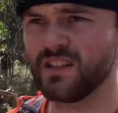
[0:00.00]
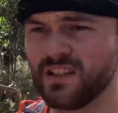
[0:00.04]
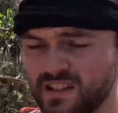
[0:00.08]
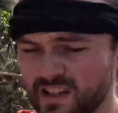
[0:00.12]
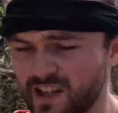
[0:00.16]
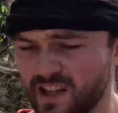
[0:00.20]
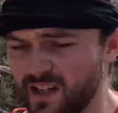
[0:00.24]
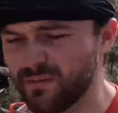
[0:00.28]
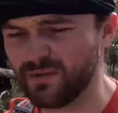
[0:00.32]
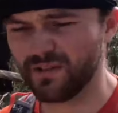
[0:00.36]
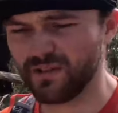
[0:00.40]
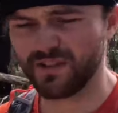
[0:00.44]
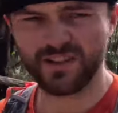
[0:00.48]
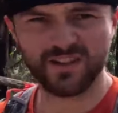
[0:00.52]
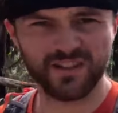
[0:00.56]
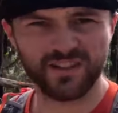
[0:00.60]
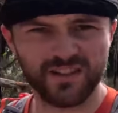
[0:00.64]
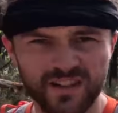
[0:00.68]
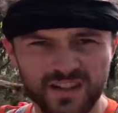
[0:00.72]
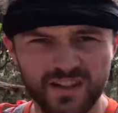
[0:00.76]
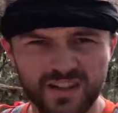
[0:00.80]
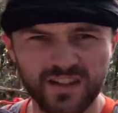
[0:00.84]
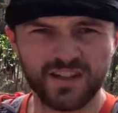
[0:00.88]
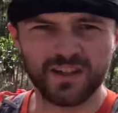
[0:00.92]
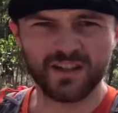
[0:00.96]
campsite.
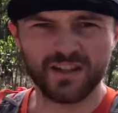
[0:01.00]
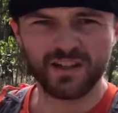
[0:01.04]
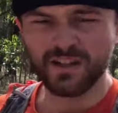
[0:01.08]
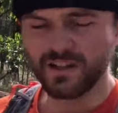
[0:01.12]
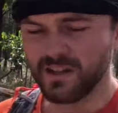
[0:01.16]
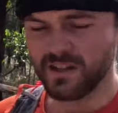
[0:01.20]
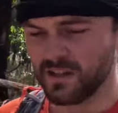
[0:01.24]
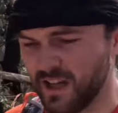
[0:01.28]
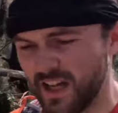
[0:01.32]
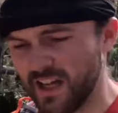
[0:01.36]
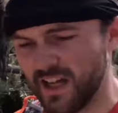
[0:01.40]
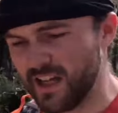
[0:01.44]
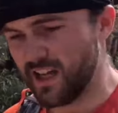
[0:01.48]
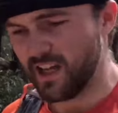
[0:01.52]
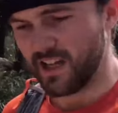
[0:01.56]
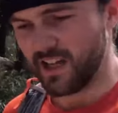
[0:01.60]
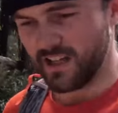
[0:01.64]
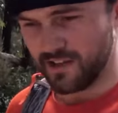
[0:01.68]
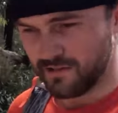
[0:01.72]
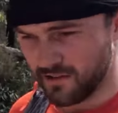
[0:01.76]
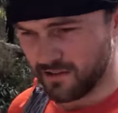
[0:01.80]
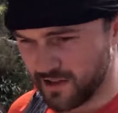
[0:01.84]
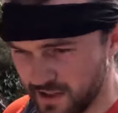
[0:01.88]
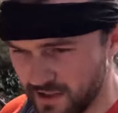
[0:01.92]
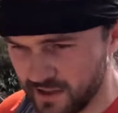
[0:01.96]

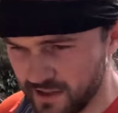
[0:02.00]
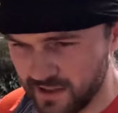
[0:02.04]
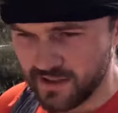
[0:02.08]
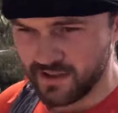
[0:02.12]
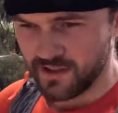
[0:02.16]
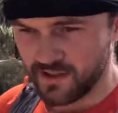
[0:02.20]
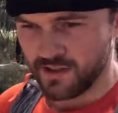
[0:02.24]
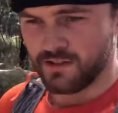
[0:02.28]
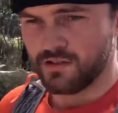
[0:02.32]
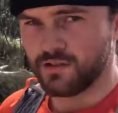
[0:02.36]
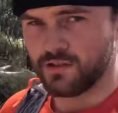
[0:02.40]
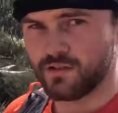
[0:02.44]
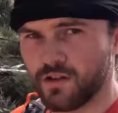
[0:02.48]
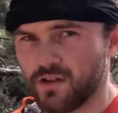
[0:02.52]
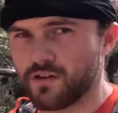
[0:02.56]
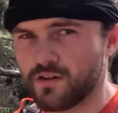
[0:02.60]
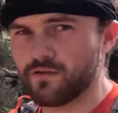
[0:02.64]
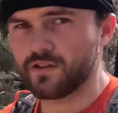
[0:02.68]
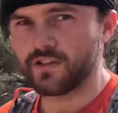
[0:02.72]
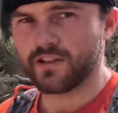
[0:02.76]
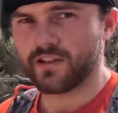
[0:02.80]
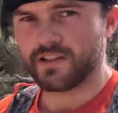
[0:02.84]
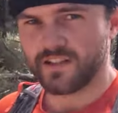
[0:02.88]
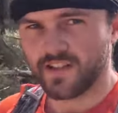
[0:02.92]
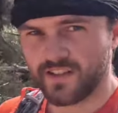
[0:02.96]
Anyway, not
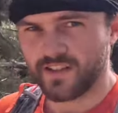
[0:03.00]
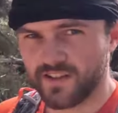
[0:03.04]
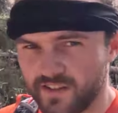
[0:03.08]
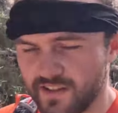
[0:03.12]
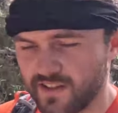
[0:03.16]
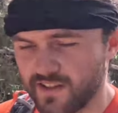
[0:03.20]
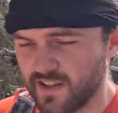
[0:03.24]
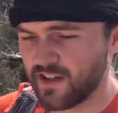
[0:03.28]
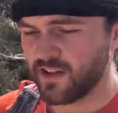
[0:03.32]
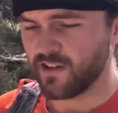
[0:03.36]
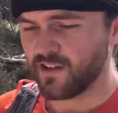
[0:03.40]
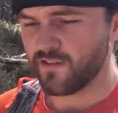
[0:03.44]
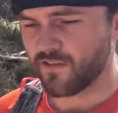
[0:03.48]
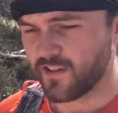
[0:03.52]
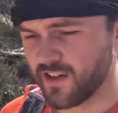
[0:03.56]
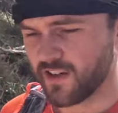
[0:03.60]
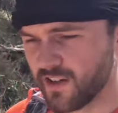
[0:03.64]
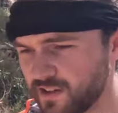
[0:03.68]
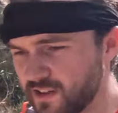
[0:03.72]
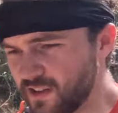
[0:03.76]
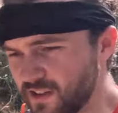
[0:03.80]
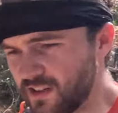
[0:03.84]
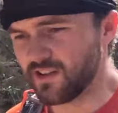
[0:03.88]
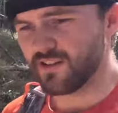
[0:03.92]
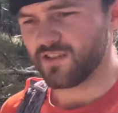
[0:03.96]
really necessary for
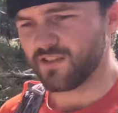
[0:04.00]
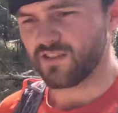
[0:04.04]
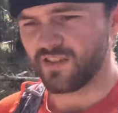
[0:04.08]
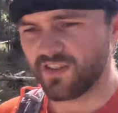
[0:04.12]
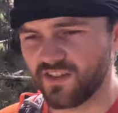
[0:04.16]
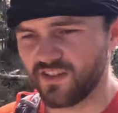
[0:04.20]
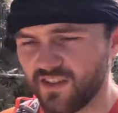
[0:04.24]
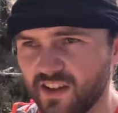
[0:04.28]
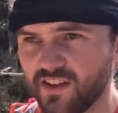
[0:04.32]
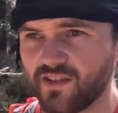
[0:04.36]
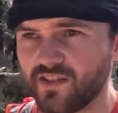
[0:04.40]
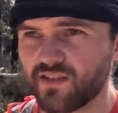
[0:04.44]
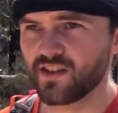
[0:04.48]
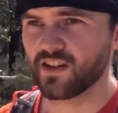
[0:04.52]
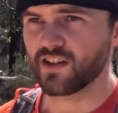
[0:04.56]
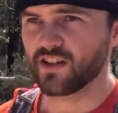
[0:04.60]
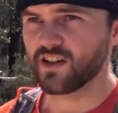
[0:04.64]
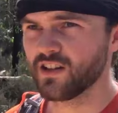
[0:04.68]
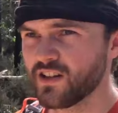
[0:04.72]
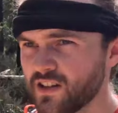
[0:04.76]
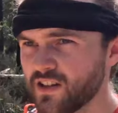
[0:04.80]
us to do, it's just extra